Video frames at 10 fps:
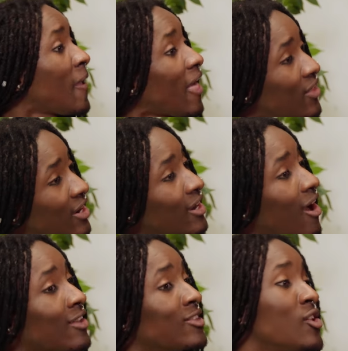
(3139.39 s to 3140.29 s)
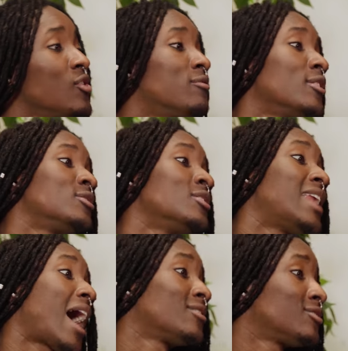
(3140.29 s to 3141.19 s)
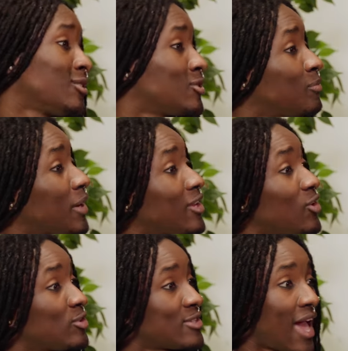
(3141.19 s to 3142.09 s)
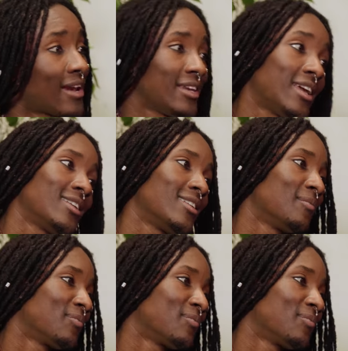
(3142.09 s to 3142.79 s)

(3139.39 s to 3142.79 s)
and then allowing the universe to dance you to bring you to that need.